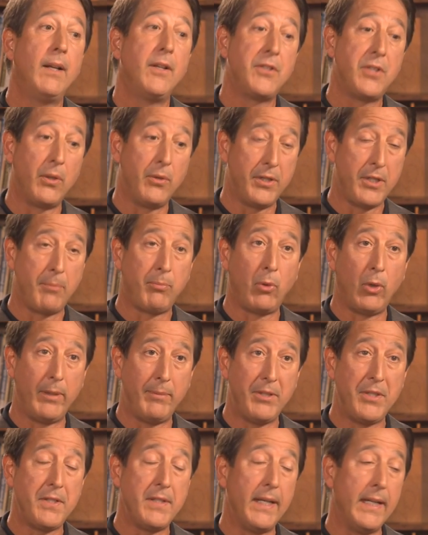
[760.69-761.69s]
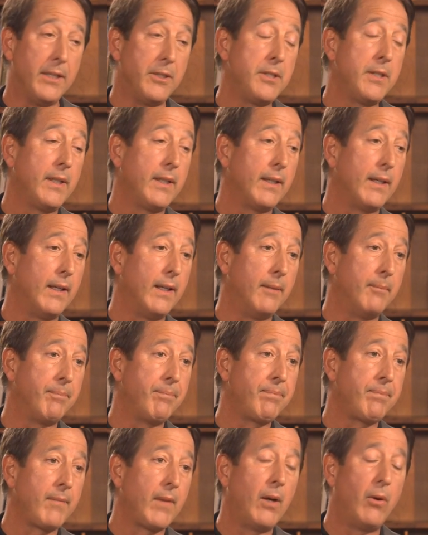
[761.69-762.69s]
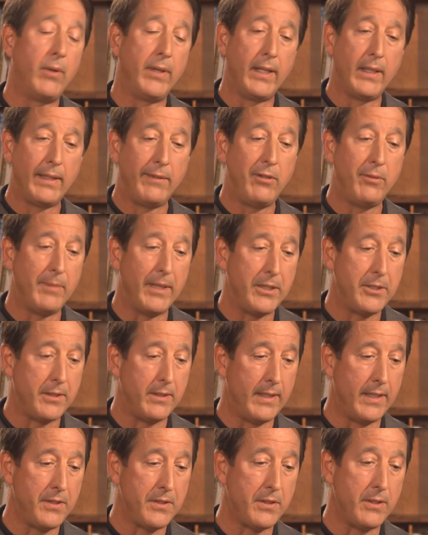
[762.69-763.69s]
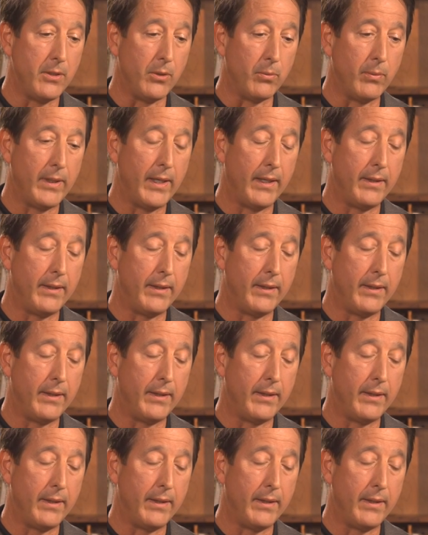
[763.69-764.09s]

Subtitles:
So the deployment stage. And let me mention this too.